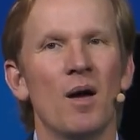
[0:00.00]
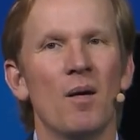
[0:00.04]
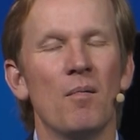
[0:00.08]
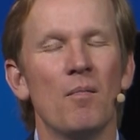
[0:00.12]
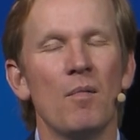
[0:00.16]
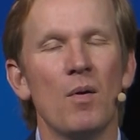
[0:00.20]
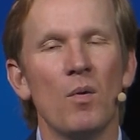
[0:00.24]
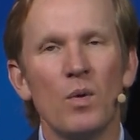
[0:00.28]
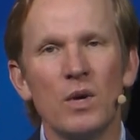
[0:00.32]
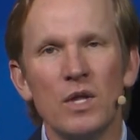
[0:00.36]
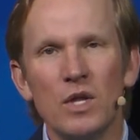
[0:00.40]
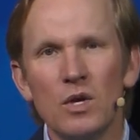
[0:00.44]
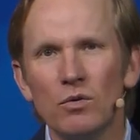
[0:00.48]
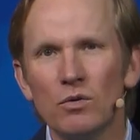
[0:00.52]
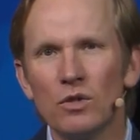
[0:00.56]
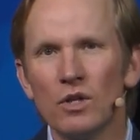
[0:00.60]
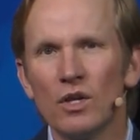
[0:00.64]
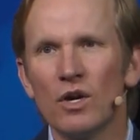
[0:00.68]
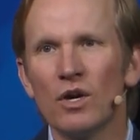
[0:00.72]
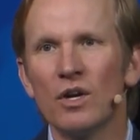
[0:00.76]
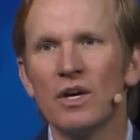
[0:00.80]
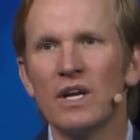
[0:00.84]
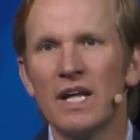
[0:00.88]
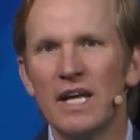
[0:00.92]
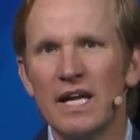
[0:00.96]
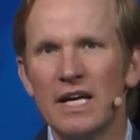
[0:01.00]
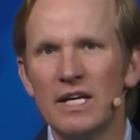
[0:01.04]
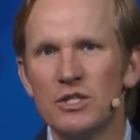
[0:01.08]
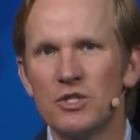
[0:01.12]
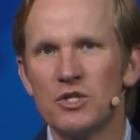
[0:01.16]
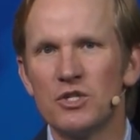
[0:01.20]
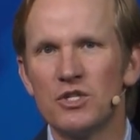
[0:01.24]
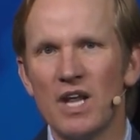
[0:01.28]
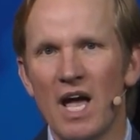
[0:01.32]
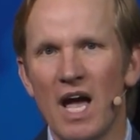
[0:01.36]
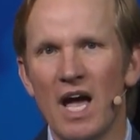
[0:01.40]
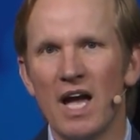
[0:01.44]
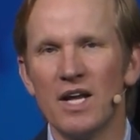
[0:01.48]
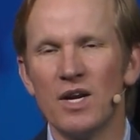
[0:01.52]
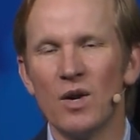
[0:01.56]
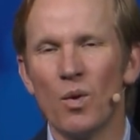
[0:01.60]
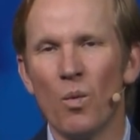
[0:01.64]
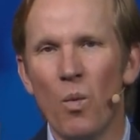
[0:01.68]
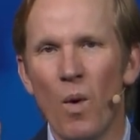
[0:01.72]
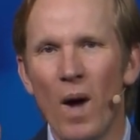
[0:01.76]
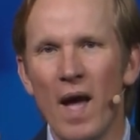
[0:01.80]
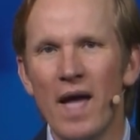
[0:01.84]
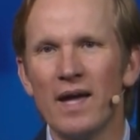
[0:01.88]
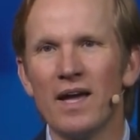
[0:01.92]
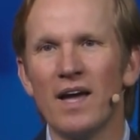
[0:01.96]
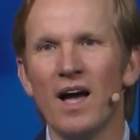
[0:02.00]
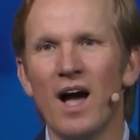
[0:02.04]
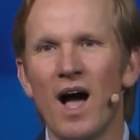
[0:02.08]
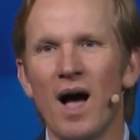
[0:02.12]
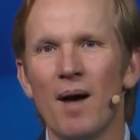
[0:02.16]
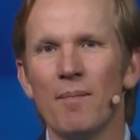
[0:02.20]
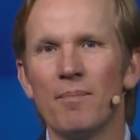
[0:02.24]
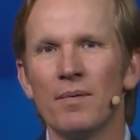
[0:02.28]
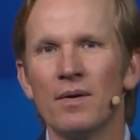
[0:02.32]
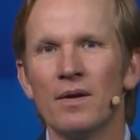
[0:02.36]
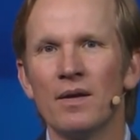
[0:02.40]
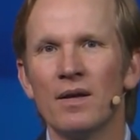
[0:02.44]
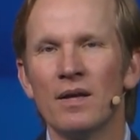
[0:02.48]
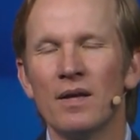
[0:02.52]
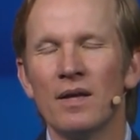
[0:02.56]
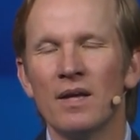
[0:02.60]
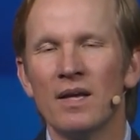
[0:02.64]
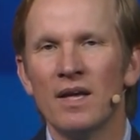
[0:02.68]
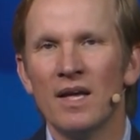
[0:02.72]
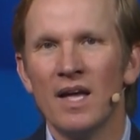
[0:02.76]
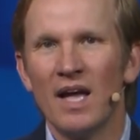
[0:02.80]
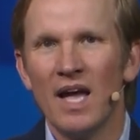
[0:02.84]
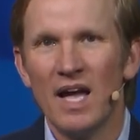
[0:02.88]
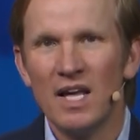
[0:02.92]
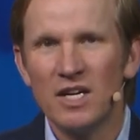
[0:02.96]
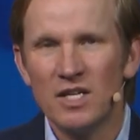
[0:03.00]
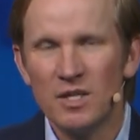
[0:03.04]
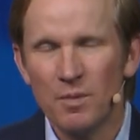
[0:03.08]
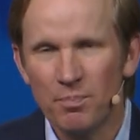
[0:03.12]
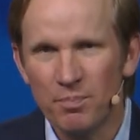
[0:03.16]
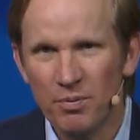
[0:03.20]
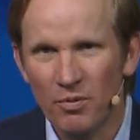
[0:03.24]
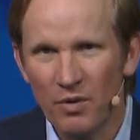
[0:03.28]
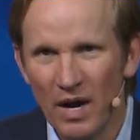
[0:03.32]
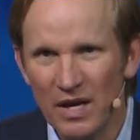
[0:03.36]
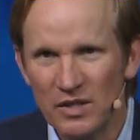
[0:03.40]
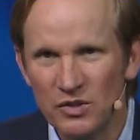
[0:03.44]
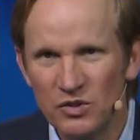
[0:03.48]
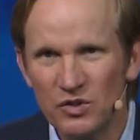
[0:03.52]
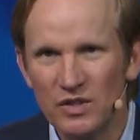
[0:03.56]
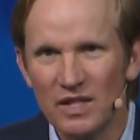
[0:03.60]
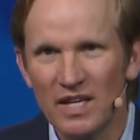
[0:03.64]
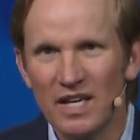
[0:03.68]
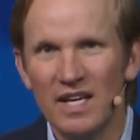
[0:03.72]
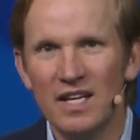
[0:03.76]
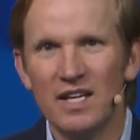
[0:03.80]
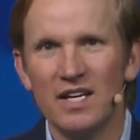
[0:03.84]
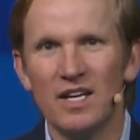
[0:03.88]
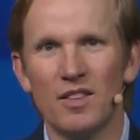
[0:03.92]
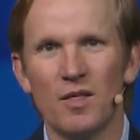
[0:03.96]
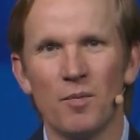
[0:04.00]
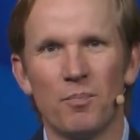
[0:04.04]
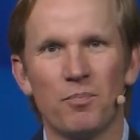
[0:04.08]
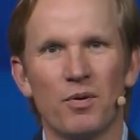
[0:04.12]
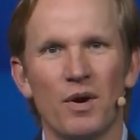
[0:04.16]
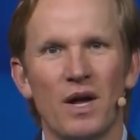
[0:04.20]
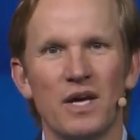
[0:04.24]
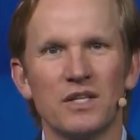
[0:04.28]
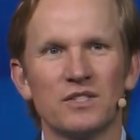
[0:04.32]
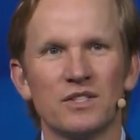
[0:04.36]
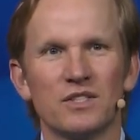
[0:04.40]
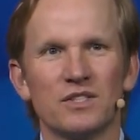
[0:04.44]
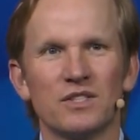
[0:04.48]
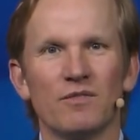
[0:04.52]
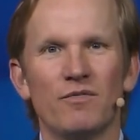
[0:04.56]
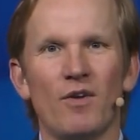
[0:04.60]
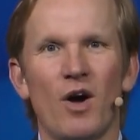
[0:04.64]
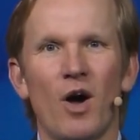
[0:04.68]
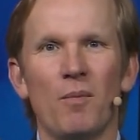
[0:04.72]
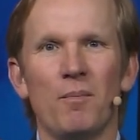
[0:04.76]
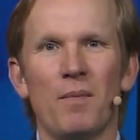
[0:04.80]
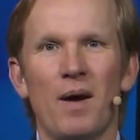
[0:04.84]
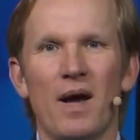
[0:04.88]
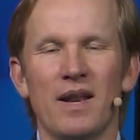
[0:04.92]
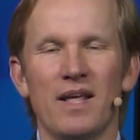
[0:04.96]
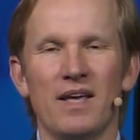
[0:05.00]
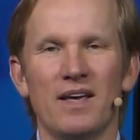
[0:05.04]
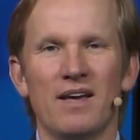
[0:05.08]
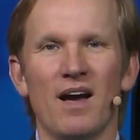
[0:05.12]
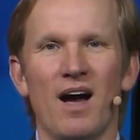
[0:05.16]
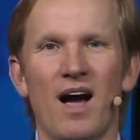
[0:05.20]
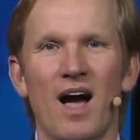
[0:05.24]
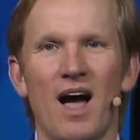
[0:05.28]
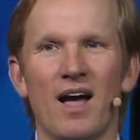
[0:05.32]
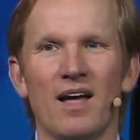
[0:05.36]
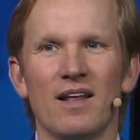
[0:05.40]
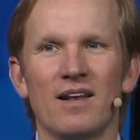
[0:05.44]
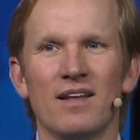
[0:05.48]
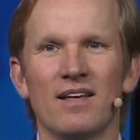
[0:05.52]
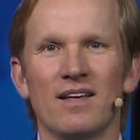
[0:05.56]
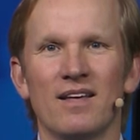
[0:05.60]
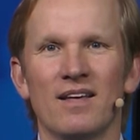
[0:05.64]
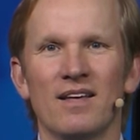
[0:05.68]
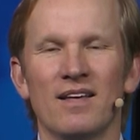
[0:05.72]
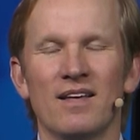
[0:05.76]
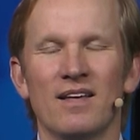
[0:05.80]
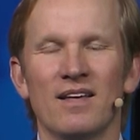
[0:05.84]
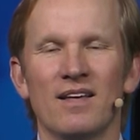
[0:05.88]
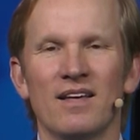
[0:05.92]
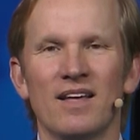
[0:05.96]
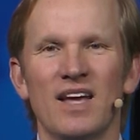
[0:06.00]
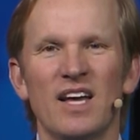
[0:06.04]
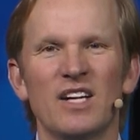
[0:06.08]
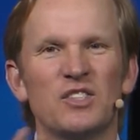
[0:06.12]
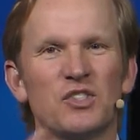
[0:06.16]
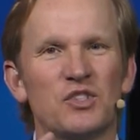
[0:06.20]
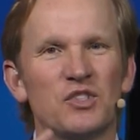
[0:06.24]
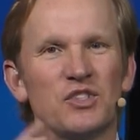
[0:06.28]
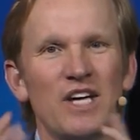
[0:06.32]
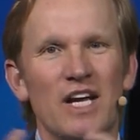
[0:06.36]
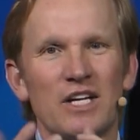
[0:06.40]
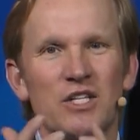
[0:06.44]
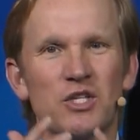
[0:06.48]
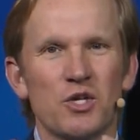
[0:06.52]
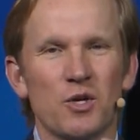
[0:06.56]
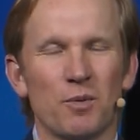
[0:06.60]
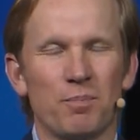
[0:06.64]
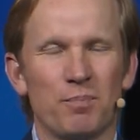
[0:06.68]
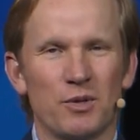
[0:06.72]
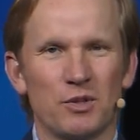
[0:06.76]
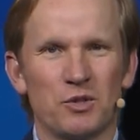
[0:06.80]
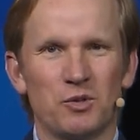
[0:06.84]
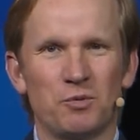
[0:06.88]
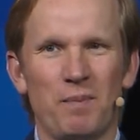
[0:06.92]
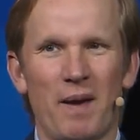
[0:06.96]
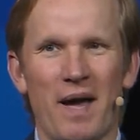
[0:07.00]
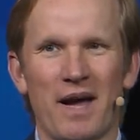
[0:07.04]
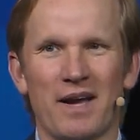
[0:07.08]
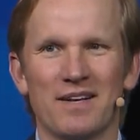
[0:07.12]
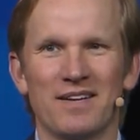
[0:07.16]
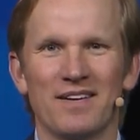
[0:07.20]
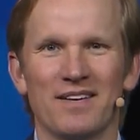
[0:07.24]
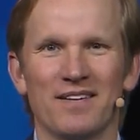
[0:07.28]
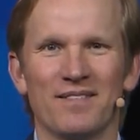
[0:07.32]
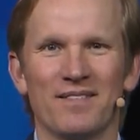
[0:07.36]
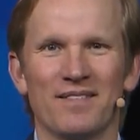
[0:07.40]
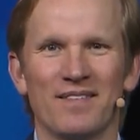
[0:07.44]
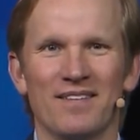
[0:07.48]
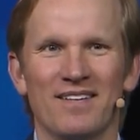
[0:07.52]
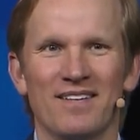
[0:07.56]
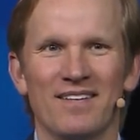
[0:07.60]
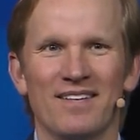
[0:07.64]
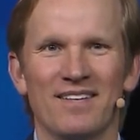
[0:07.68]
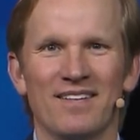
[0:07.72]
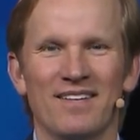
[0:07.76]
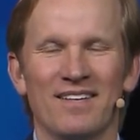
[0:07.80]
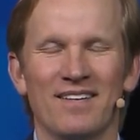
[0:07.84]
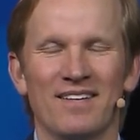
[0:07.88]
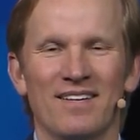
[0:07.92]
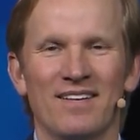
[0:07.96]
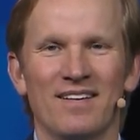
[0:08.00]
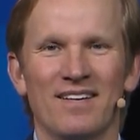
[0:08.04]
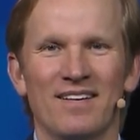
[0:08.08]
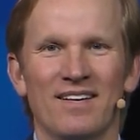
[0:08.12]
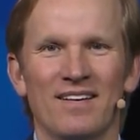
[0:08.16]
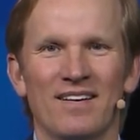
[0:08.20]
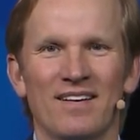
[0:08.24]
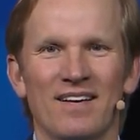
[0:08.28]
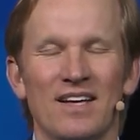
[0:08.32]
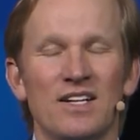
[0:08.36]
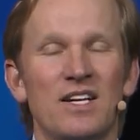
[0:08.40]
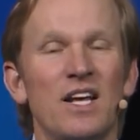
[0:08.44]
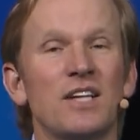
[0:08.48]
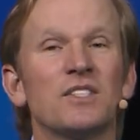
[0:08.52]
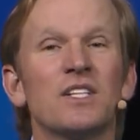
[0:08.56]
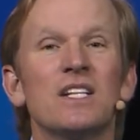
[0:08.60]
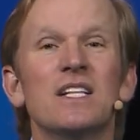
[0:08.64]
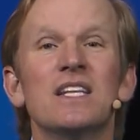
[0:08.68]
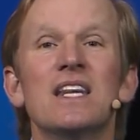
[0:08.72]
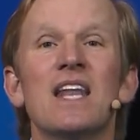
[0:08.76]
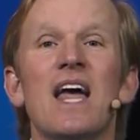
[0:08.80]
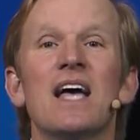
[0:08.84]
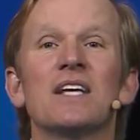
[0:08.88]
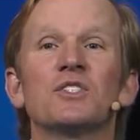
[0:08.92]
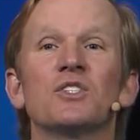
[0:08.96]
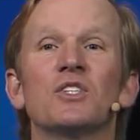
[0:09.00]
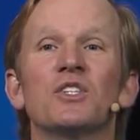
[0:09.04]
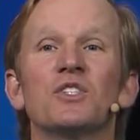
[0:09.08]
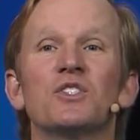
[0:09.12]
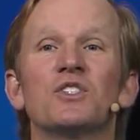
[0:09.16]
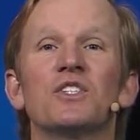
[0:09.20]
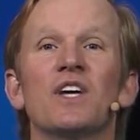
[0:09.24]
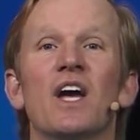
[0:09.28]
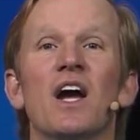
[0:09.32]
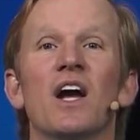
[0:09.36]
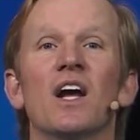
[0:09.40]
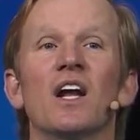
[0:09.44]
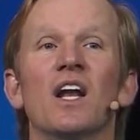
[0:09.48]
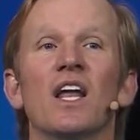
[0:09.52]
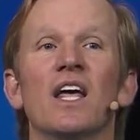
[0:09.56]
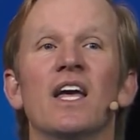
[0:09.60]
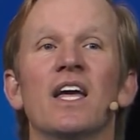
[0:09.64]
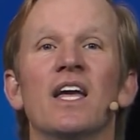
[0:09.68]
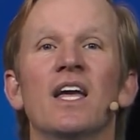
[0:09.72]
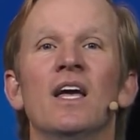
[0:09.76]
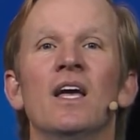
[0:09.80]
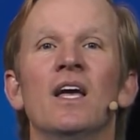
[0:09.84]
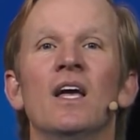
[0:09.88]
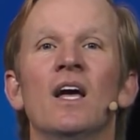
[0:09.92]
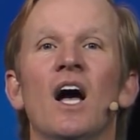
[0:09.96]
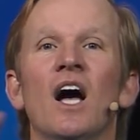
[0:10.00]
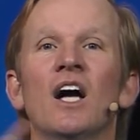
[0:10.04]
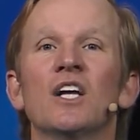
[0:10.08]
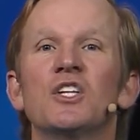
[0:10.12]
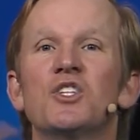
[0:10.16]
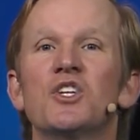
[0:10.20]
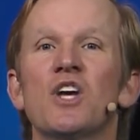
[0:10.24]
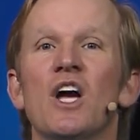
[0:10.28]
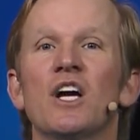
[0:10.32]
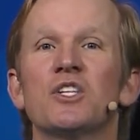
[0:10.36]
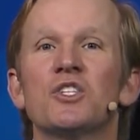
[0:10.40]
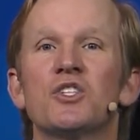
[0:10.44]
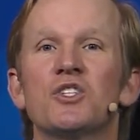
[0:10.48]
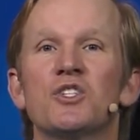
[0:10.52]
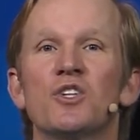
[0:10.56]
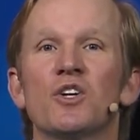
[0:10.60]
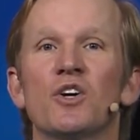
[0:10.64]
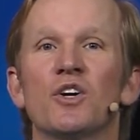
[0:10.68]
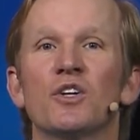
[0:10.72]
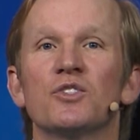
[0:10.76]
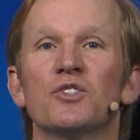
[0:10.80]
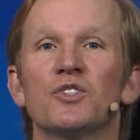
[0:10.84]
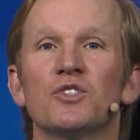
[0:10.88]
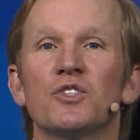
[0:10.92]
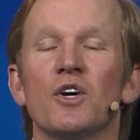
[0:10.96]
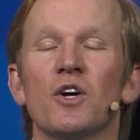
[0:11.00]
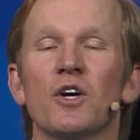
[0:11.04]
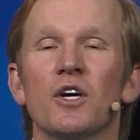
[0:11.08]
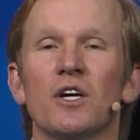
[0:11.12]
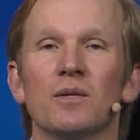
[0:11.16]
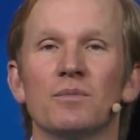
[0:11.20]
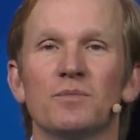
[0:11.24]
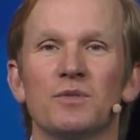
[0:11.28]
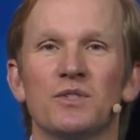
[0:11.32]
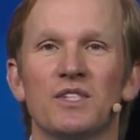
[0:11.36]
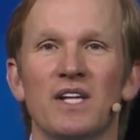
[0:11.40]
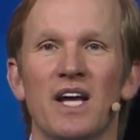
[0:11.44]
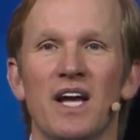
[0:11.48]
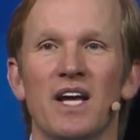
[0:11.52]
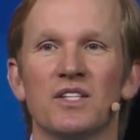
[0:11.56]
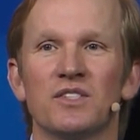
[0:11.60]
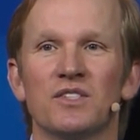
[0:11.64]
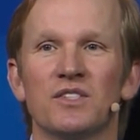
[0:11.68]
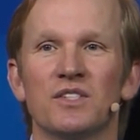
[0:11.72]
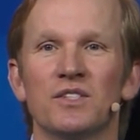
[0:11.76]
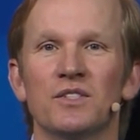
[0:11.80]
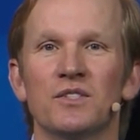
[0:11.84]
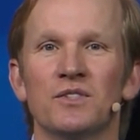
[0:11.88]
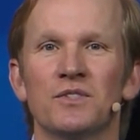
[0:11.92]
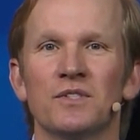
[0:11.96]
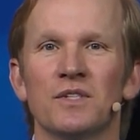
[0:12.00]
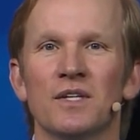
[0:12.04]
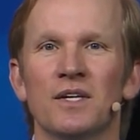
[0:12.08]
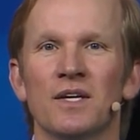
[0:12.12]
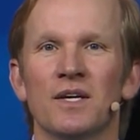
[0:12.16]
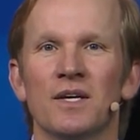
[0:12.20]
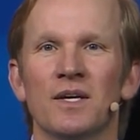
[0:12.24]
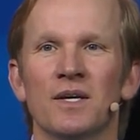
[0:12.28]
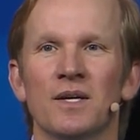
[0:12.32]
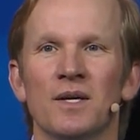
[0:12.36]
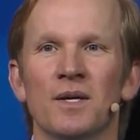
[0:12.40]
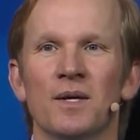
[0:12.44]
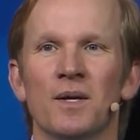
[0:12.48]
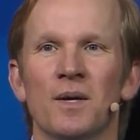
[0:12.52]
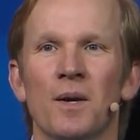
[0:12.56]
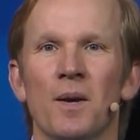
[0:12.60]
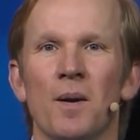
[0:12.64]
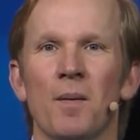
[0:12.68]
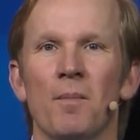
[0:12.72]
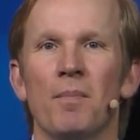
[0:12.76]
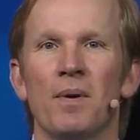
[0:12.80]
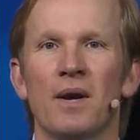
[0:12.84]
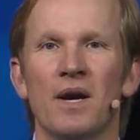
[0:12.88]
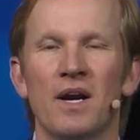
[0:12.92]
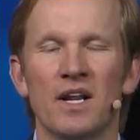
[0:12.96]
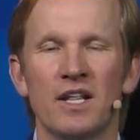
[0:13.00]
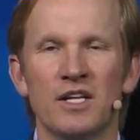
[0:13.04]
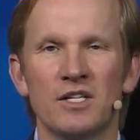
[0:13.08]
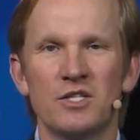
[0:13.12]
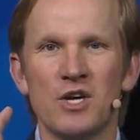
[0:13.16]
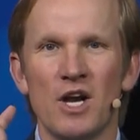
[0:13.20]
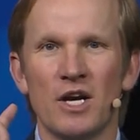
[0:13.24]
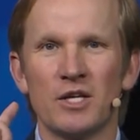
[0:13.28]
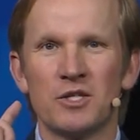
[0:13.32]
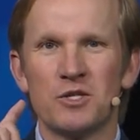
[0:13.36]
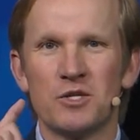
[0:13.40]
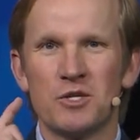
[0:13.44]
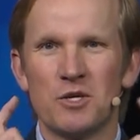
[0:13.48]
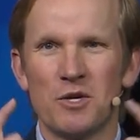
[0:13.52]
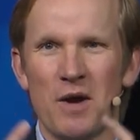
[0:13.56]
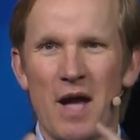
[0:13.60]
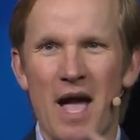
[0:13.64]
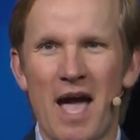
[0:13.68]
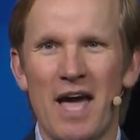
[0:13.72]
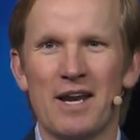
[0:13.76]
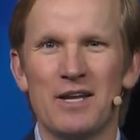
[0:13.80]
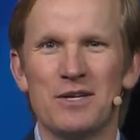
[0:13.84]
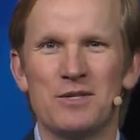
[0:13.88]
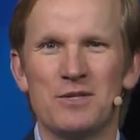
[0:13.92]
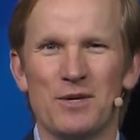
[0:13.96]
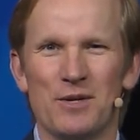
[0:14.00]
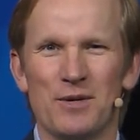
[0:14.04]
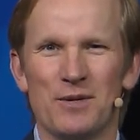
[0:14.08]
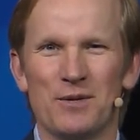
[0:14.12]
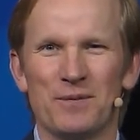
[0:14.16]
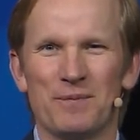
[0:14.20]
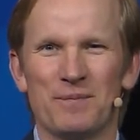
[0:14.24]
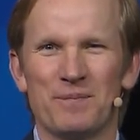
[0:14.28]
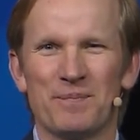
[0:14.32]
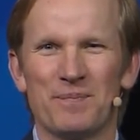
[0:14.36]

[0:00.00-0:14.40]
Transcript: but when you learn each day to wake up and to press into the presence of Almighty God, it sets your perspective. It doesn't necessarily adjust your circumstances, but it adjusts your attitude.